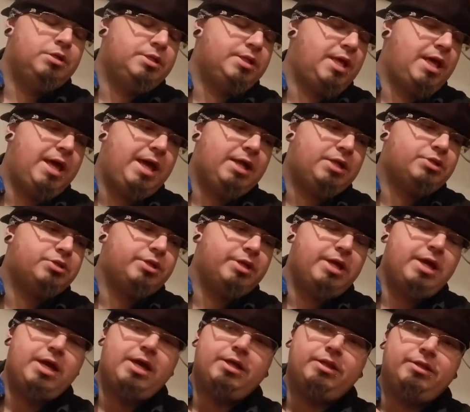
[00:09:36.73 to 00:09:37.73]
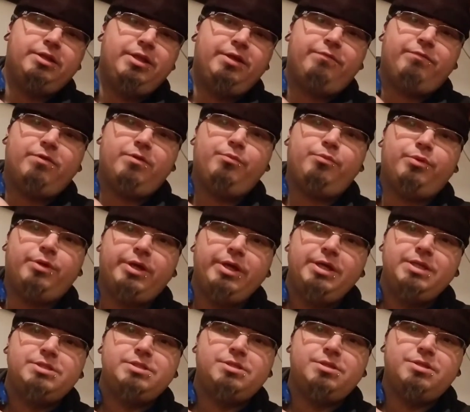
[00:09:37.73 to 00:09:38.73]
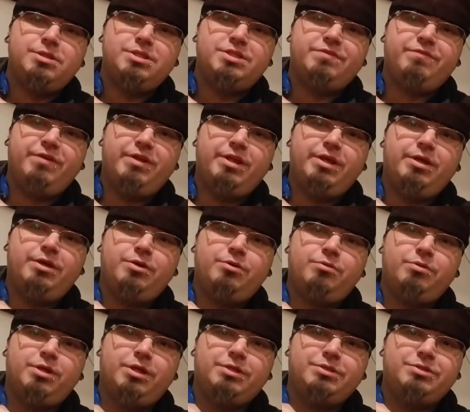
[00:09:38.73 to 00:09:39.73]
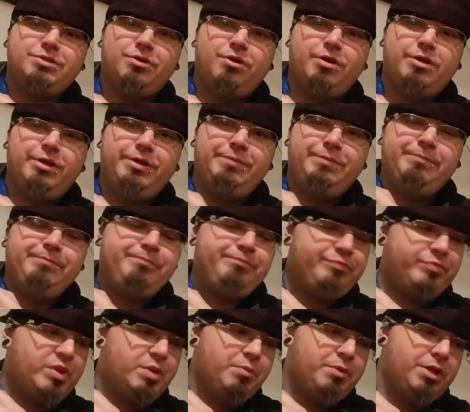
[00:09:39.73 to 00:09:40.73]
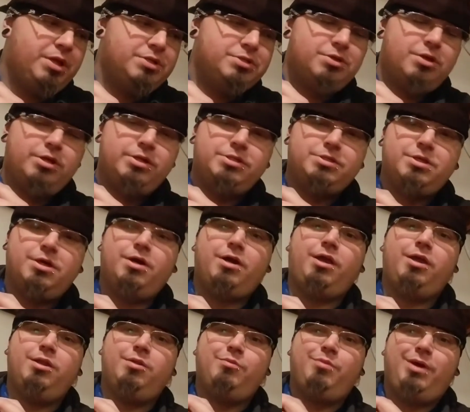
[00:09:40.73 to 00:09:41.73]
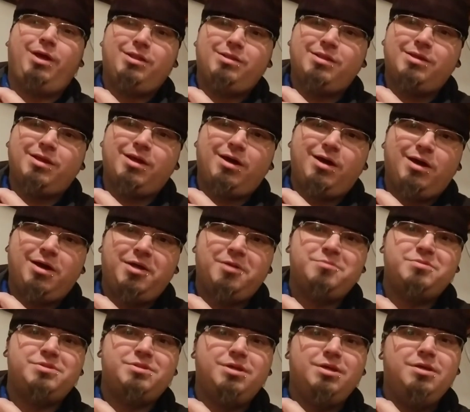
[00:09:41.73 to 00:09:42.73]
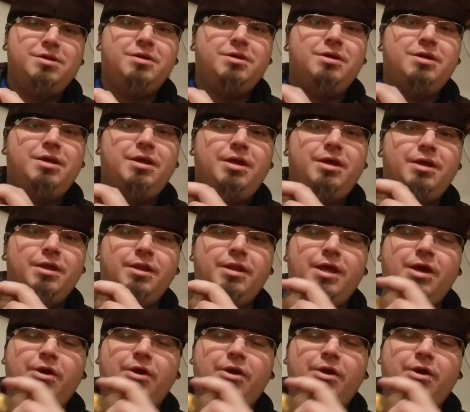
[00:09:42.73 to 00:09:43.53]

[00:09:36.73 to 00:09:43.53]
I actually had different plans on this video when I started, but I started talking about the cobs, and